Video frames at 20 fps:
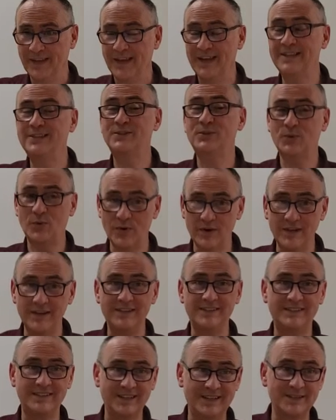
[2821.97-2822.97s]
It's
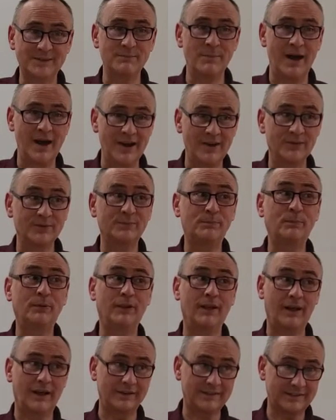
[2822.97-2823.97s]
26 miles
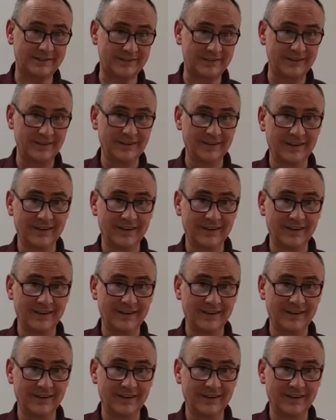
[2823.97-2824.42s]
plus,